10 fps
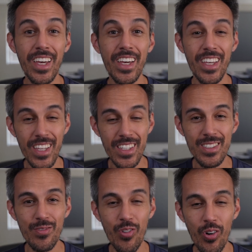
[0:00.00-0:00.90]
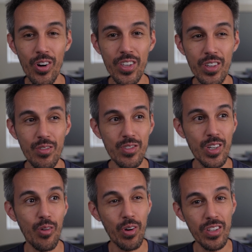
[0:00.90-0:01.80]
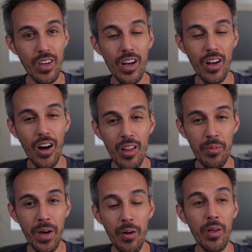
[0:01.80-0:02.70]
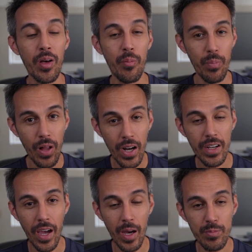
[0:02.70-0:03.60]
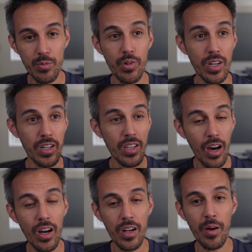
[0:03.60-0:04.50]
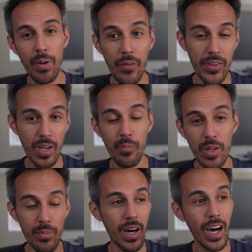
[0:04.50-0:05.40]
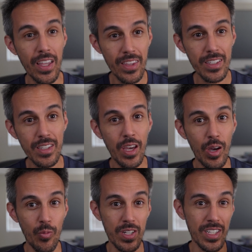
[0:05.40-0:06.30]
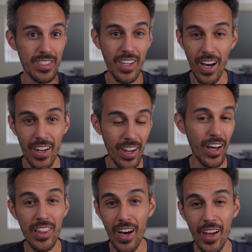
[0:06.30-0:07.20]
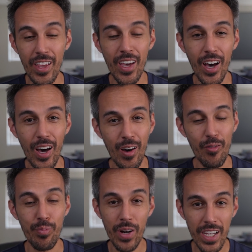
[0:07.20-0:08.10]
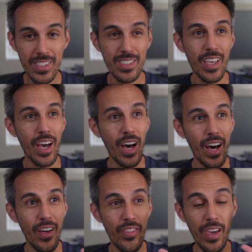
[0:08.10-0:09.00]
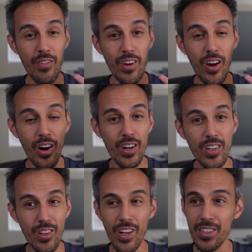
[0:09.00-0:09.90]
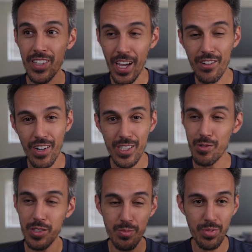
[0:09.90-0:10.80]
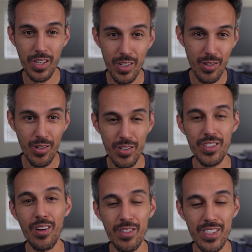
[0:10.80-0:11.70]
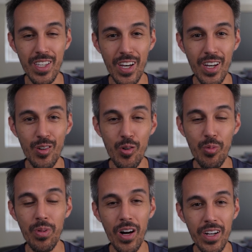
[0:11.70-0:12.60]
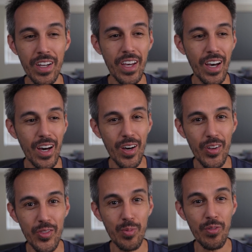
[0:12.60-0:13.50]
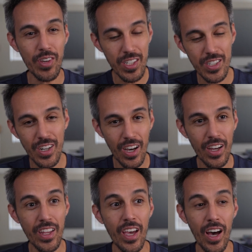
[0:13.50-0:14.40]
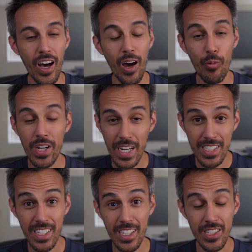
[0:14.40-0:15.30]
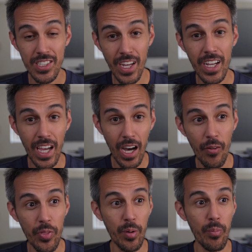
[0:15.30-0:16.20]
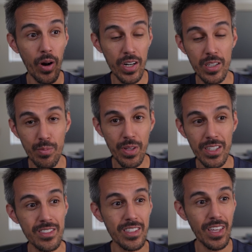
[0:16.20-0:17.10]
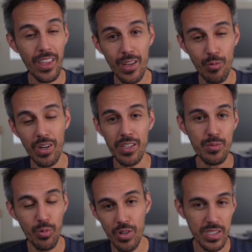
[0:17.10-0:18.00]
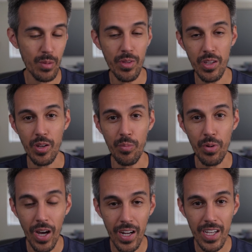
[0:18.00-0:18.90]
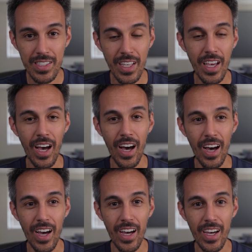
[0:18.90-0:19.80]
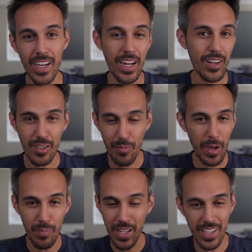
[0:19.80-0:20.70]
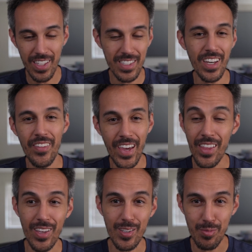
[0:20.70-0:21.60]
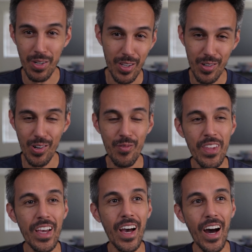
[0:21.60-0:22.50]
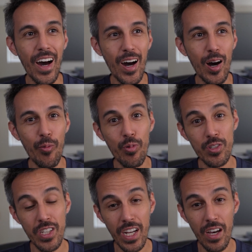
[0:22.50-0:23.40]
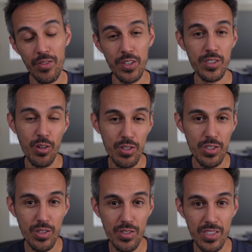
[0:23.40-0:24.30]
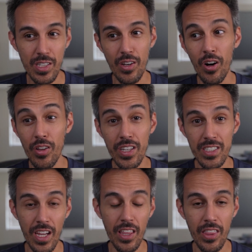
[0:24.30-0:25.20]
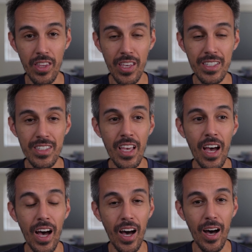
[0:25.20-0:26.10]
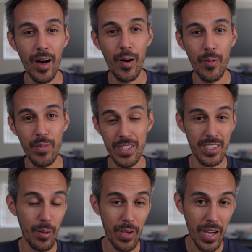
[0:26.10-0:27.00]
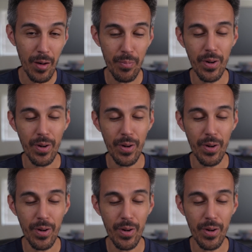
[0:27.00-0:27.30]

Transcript: is for you. So we're going to talk all about BlockApps. We're going to talk about the company behind this, which has gotten a lot of press. They have an article on TechCrunch, which is pretty cool. It's obviously a cool blog to be featured on. We're actually going to check out the marketplace together. We're going to explore some of the new products, and I'll give my opinions on that. I think it's pretty cool. We'll check out their socials, see all the exciting things that's coming up